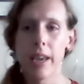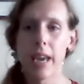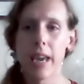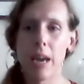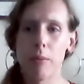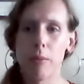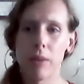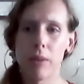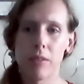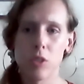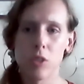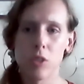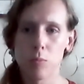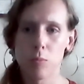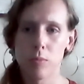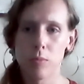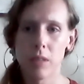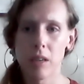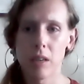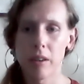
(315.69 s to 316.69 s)
And
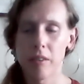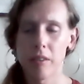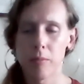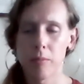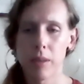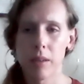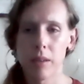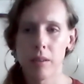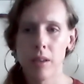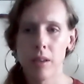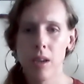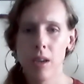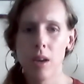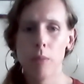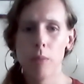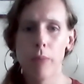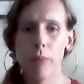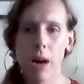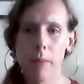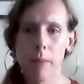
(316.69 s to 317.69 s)
there have been
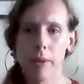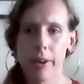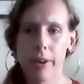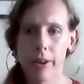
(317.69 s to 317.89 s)
bomber